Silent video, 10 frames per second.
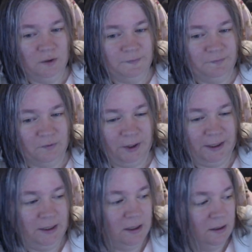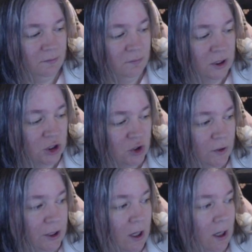free
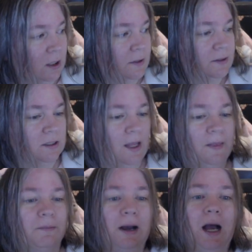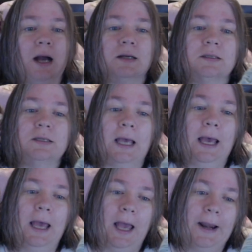mystery yarns in the box.
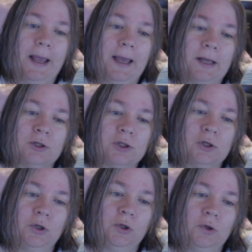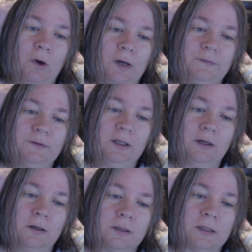And I got 2 of the
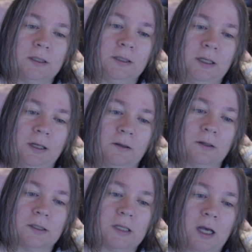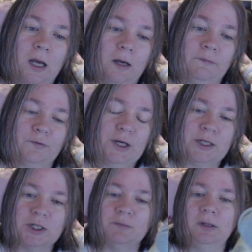Hooks and Needles
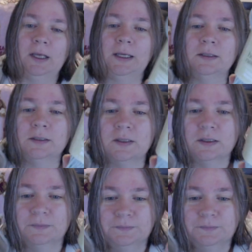Freesia blends.